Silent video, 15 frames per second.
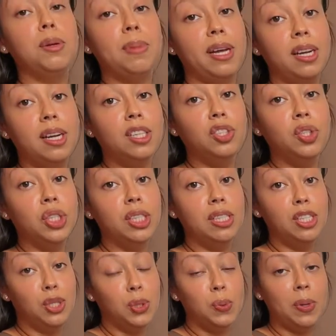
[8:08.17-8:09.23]
about
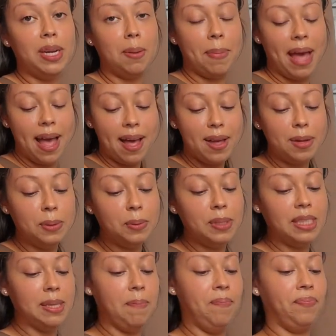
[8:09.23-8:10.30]
120 pounds.
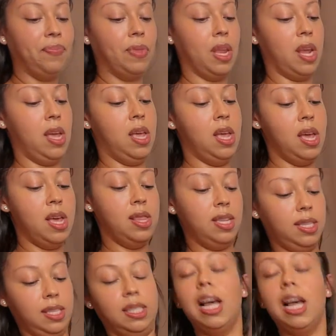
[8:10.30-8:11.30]
This is